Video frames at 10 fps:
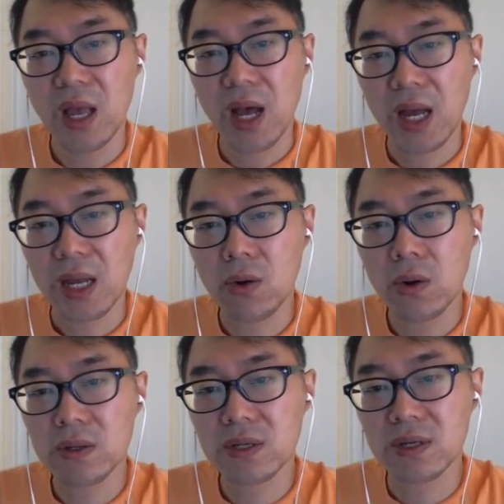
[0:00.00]
I
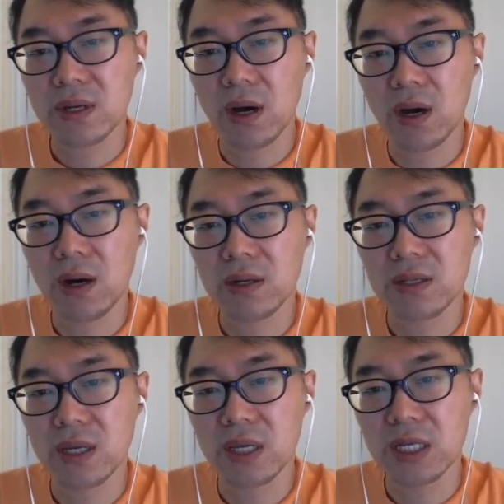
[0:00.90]
call the
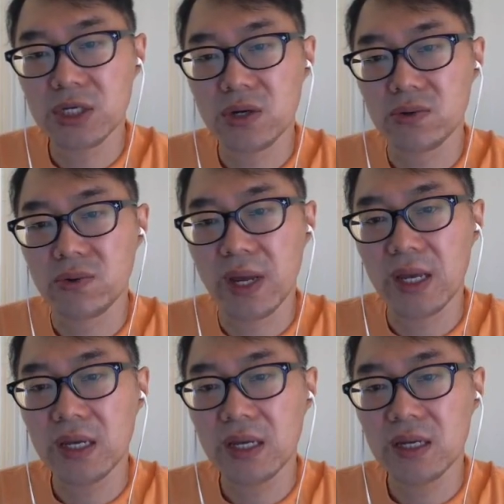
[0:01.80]
initial
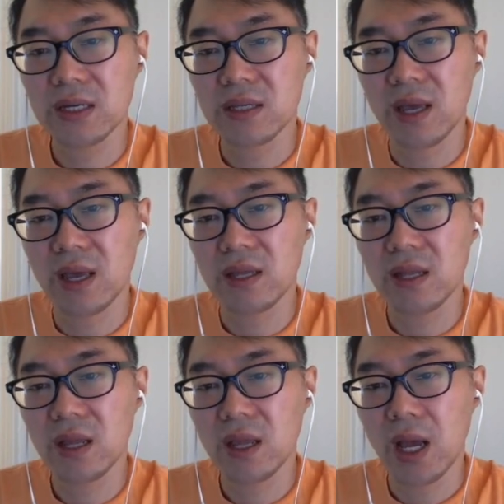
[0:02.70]
array, then
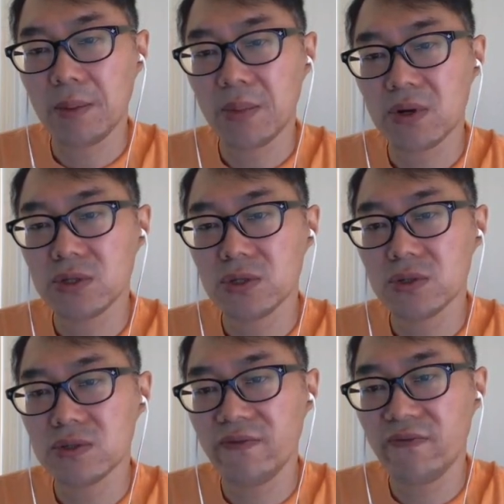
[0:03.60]
I'm gonna
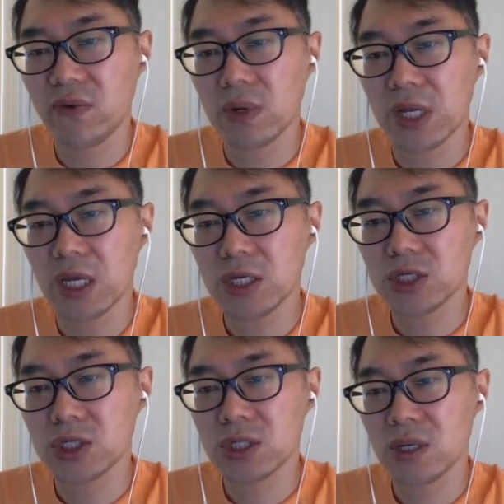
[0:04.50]
use for
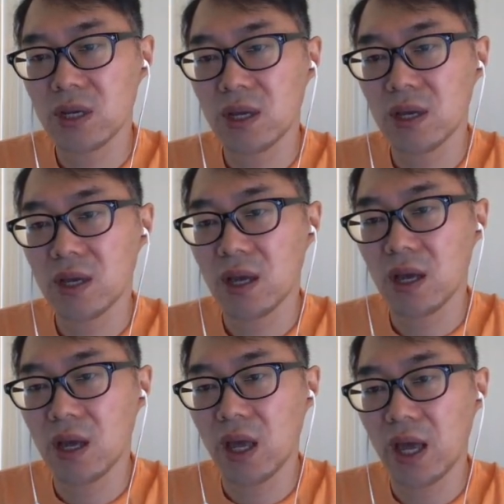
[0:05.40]
each,
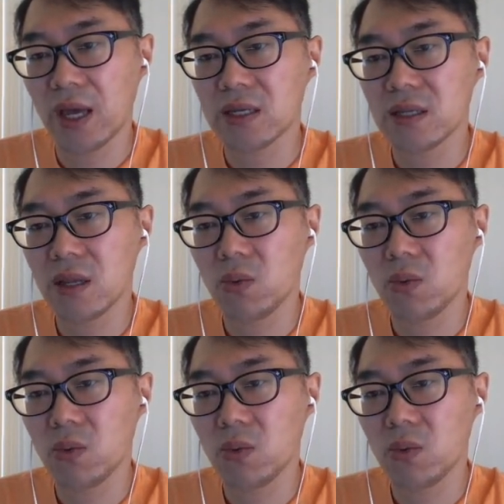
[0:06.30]
and